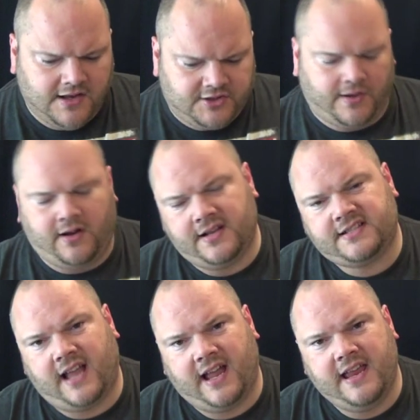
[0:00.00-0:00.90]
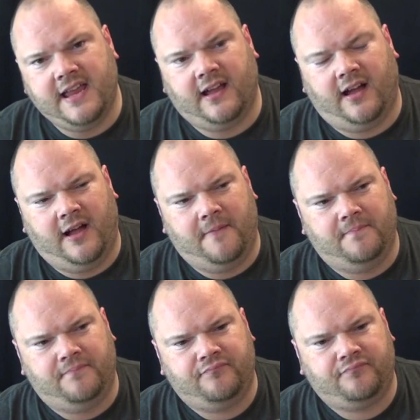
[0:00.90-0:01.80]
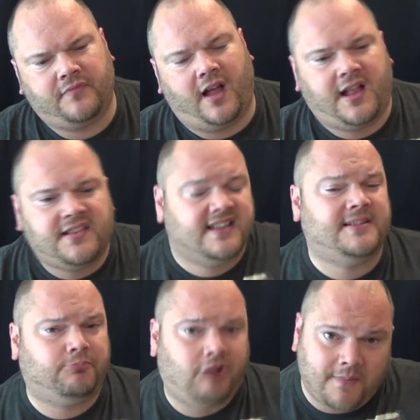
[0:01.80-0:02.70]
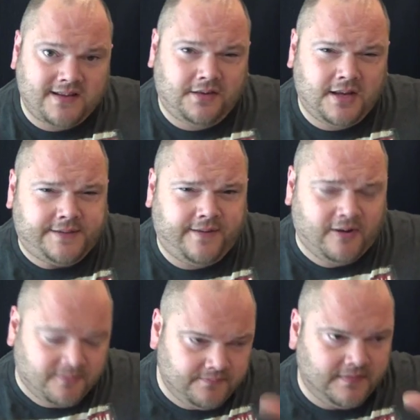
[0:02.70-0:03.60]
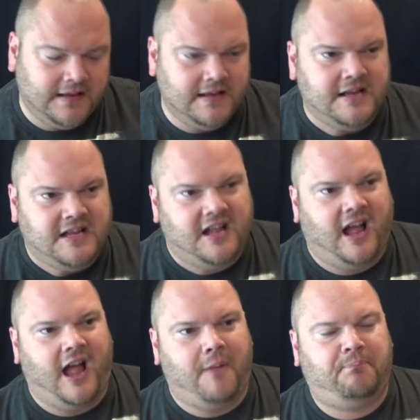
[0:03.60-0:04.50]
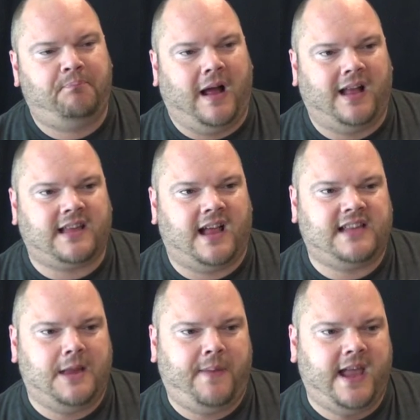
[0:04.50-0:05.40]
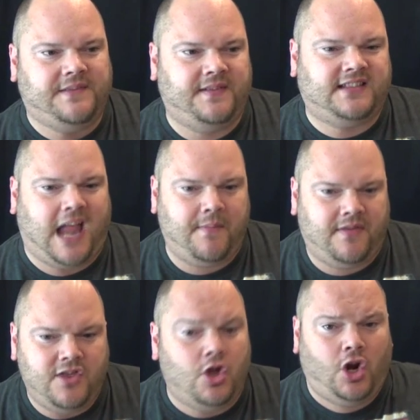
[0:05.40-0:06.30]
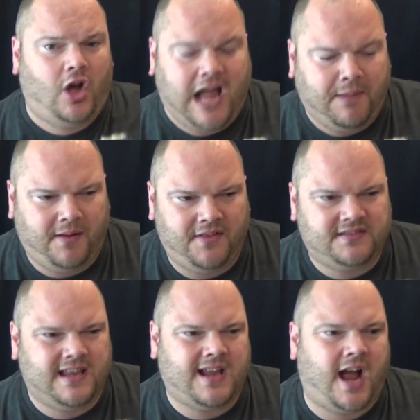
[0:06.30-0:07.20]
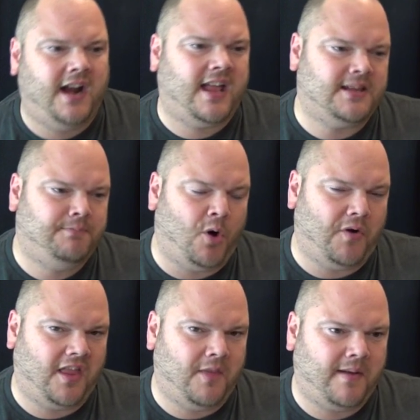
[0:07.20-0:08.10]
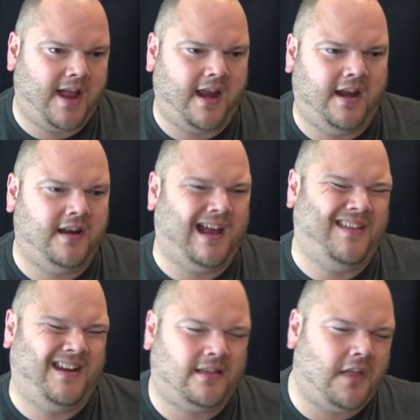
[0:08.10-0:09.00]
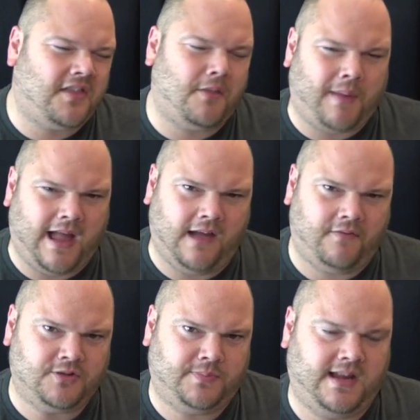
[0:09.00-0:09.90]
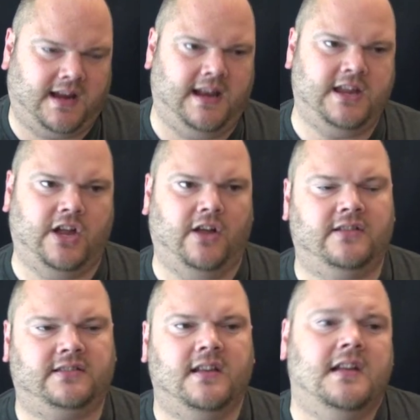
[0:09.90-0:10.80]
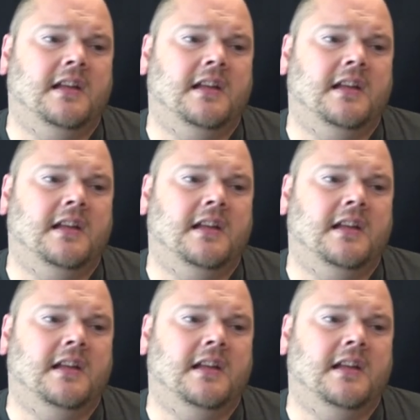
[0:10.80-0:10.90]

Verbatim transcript: So I got to say, um, I can see some promise in this film. Uh, but as a piece of entertainment. Not a lot happens. It kind of gets boring at the beginning, and then I don't think the payoff was particularly good.